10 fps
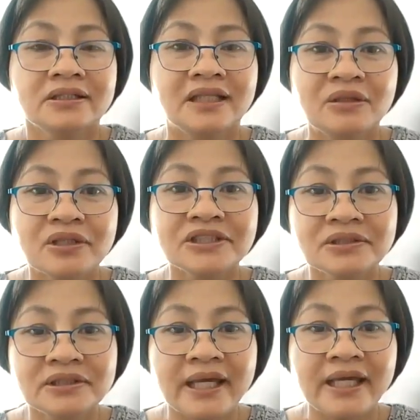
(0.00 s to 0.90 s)
The
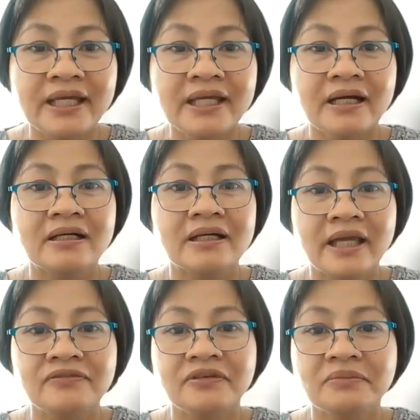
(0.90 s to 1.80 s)
launch today,
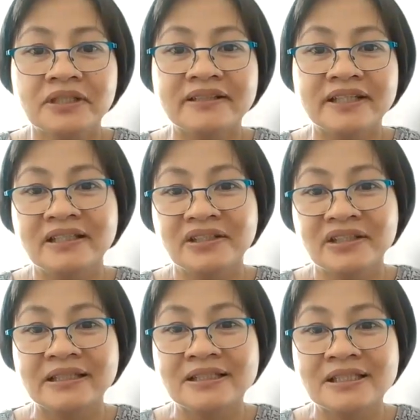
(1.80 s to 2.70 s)
8 February in the
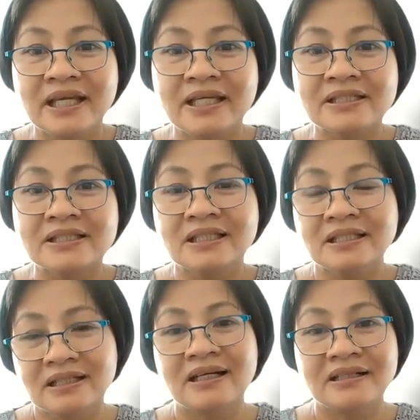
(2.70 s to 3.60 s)
United States,
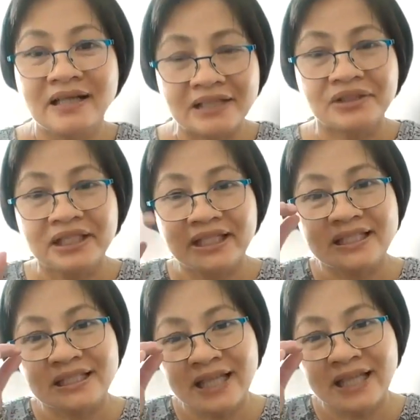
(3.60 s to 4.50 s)
actually
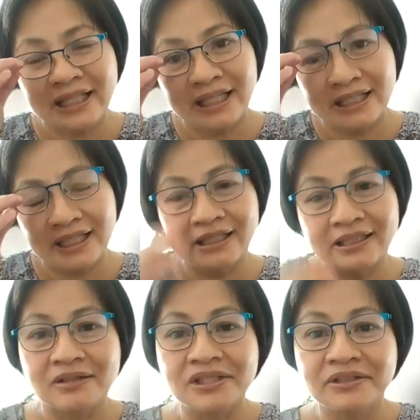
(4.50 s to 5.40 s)
it's 9 here
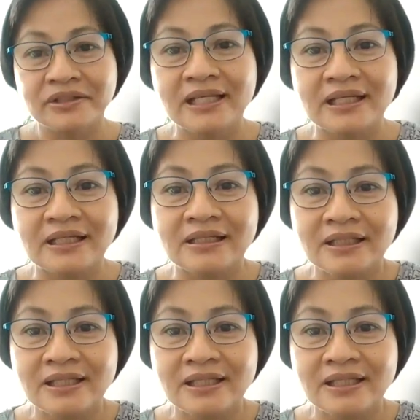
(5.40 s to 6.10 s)
in Australia,